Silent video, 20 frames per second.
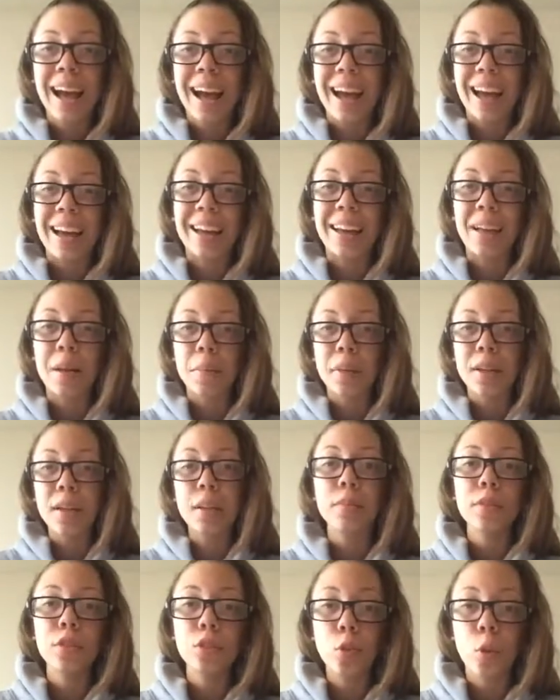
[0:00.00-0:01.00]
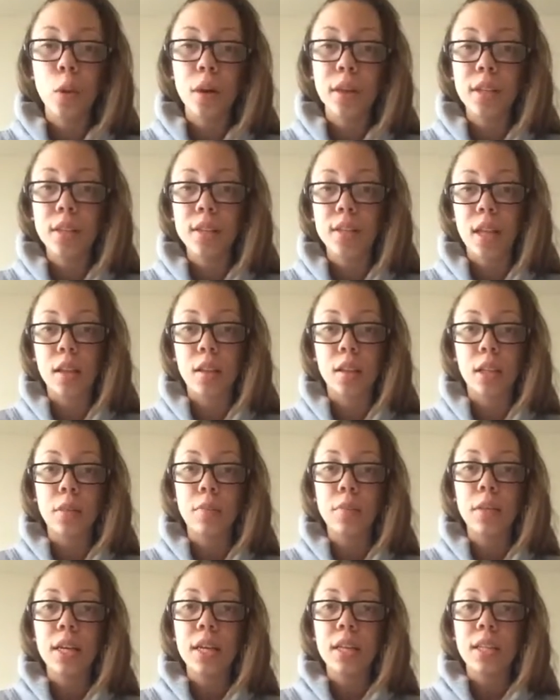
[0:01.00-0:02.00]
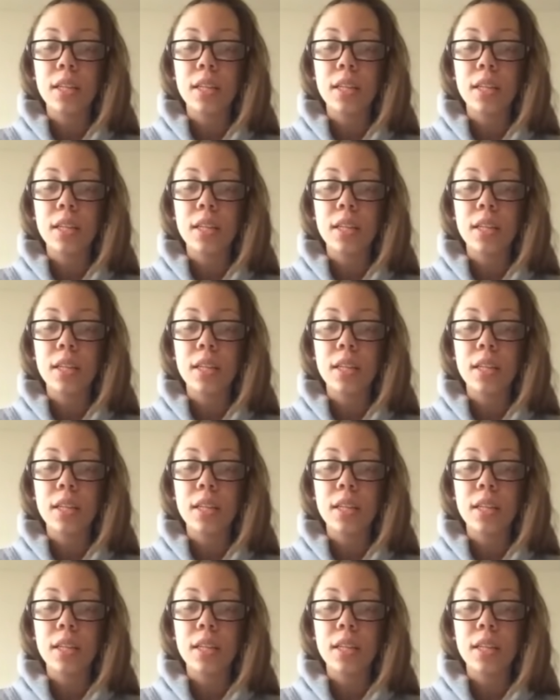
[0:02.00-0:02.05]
Hi, my name is Courtney Sutherland.